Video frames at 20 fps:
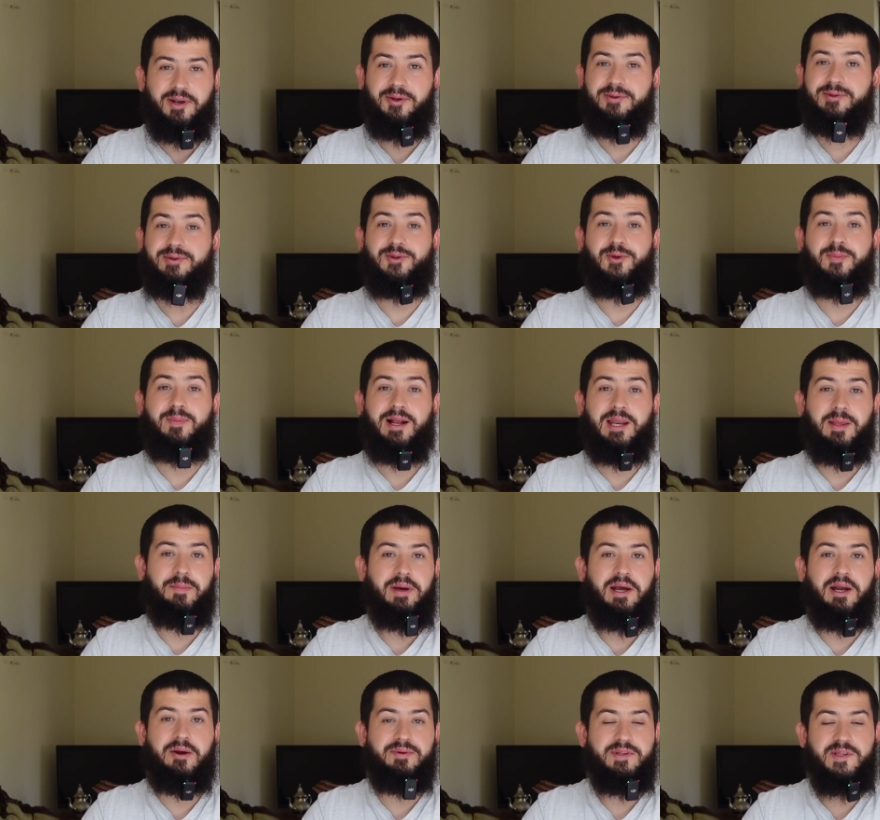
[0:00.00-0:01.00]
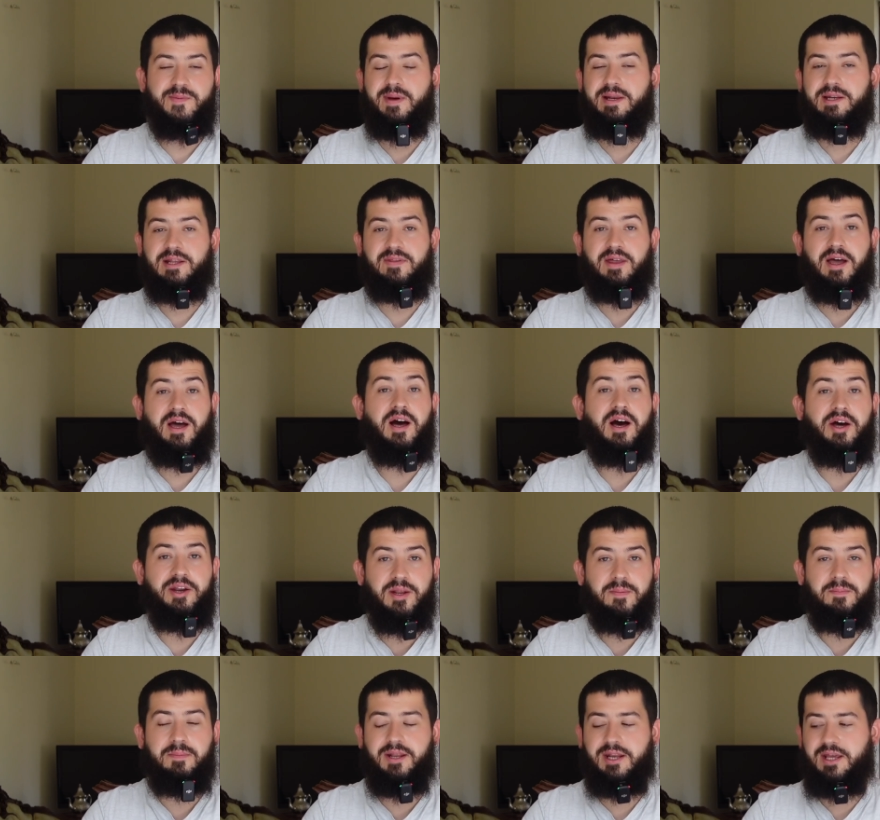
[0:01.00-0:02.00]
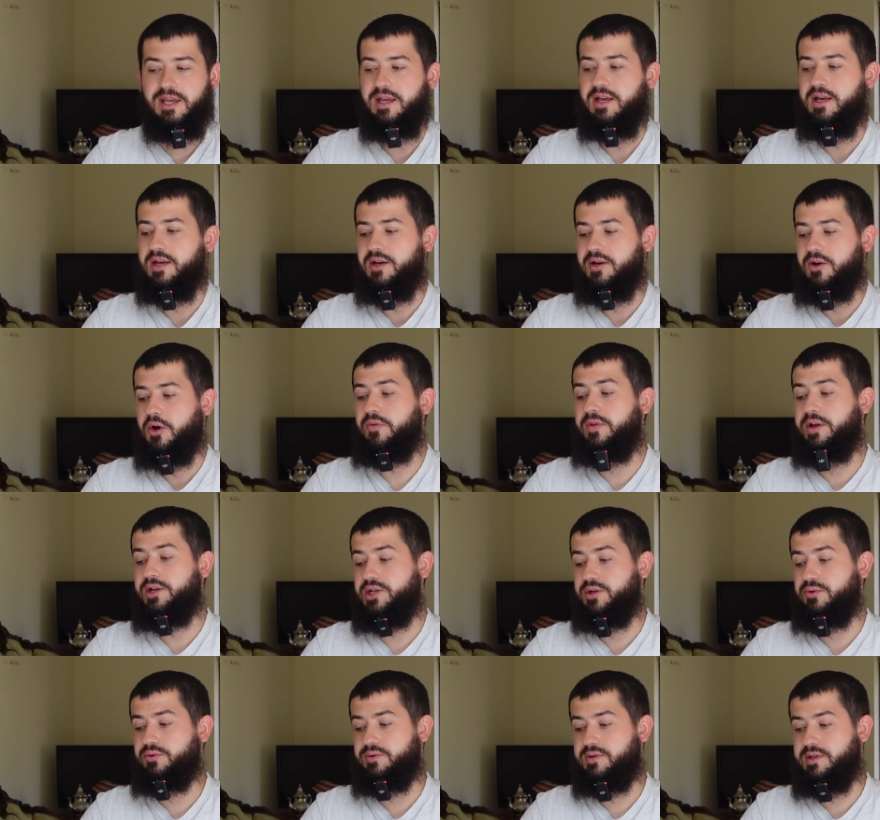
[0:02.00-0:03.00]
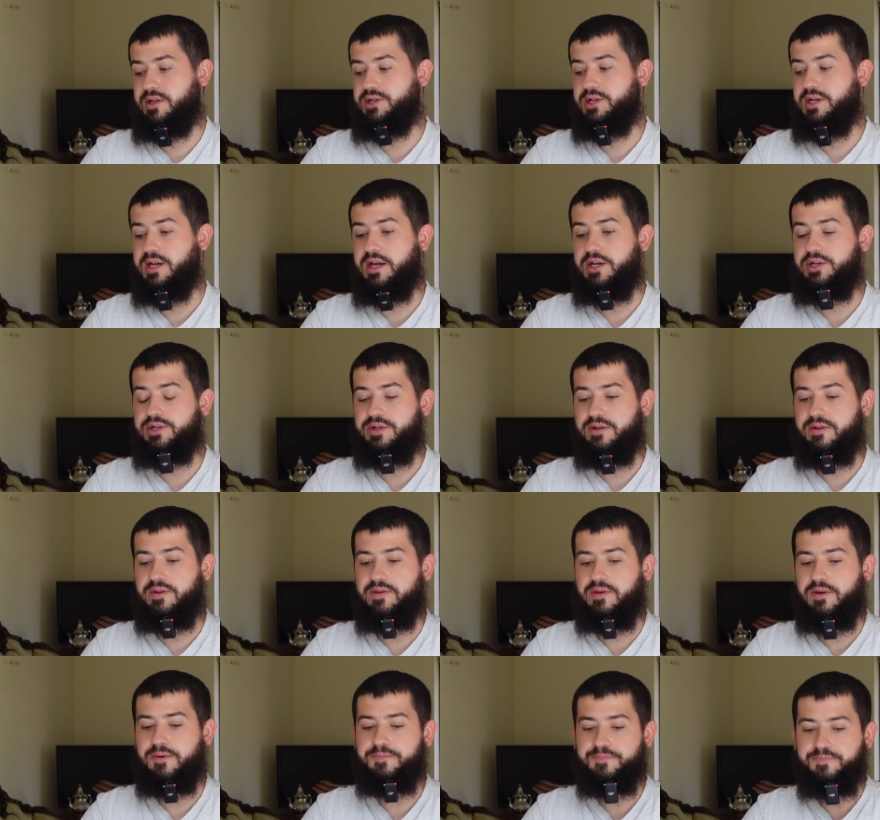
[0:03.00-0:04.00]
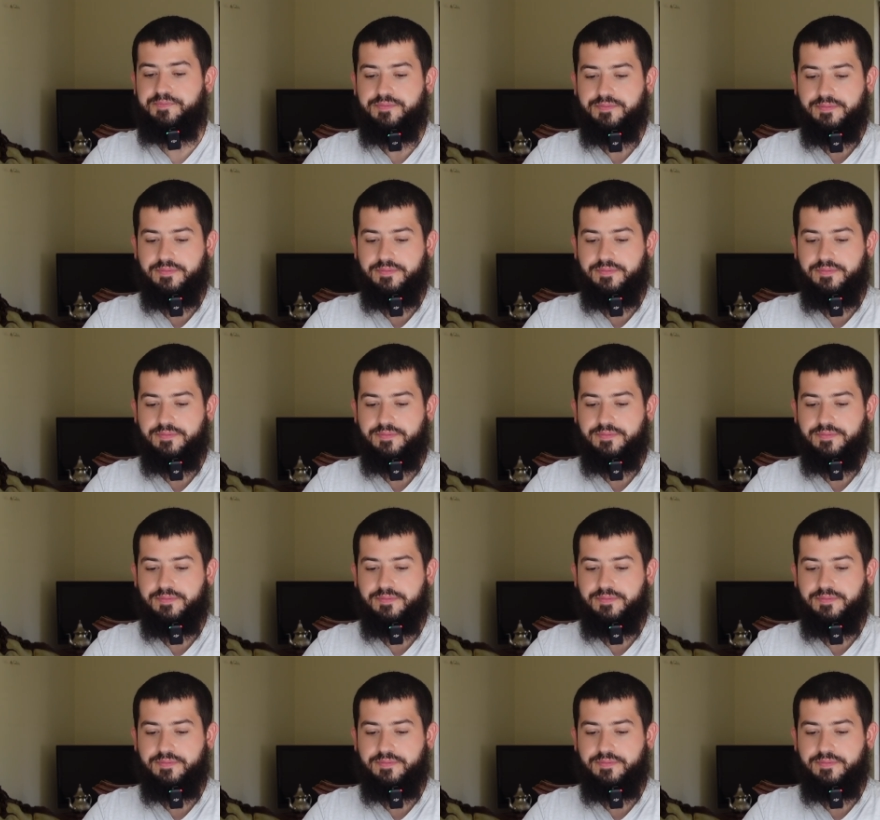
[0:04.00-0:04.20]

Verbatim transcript: Loads of Somali parents spending their hard-earned money on their children's education. So